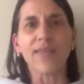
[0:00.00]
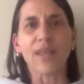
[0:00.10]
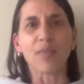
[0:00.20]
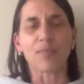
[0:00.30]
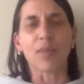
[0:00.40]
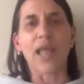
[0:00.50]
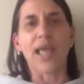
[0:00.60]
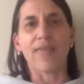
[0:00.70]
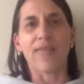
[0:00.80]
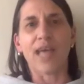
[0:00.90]
that was
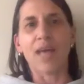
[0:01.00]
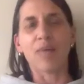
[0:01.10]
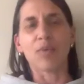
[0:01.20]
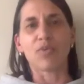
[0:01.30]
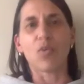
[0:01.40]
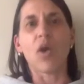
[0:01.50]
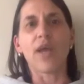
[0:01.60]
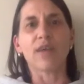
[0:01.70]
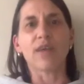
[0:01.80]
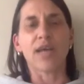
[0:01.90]
black and the carpet was
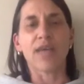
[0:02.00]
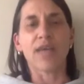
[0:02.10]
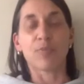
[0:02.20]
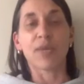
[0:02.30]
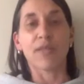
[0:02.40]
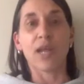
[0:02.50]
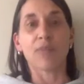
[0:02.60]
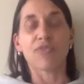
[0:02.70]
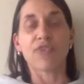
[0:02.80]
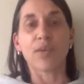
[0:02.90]
white, I'd have to pick that up
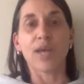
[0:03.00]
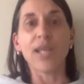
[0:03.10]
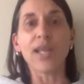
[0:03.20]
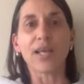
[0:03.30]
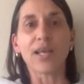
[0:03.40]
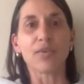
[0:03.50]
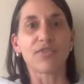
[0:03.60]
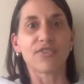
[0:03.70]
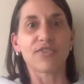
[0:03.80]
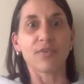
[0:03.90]
straight away. Like it was,
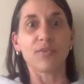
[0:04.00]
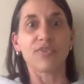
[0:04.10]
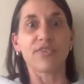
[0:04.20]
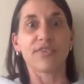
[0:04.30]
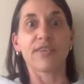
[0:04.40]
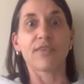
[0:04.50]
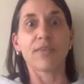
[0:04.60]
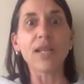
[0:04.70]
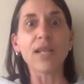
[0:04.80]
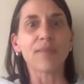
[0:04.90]
because it would just get to
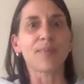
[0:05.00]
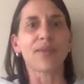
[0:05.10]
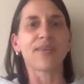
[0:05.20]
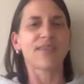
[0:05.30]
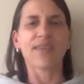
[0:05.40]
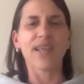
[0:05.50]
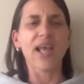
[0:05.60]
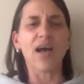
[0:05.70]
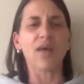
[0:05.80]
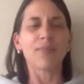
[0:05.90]
me. Like, but
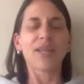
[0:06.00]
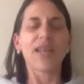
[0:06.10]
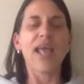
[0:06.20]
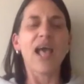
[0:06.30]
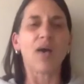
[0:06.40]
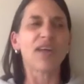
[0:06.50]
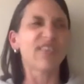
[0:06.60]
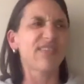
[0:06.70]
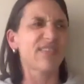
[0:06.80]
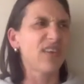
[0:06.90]
now I
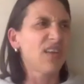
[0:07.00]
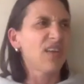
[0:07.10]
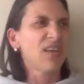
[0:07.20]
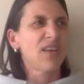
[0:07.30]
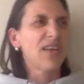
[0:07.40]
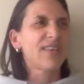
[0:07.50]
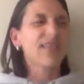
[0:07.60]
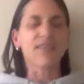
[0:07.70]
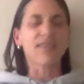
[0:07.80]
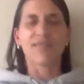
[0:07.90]
just, it
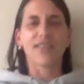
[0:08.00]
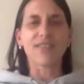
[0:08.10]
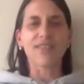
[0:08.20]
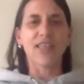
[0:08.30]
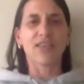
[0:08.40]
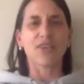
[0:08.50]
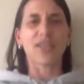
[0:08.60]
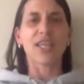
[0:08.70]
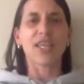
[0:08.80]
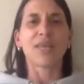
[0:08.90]
doesn't, things like that don't
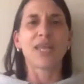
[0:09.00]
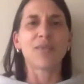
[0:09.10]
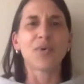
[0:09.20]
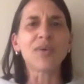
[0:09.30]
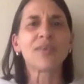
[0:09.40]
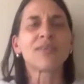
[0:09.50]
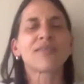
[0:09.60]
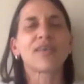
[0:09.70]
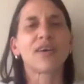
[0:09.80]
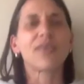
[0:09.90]
get to me anymore.
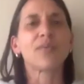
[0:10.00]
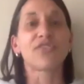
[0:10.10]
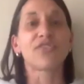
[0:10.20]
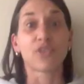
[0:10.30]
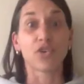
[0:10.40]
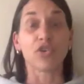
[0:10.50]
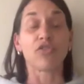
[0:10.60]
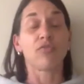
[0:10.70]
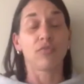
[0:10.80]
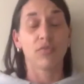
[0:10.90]
So, which is good.
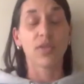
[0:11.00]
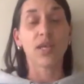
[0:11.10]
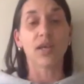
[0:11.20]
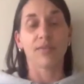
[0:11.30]
Yeah.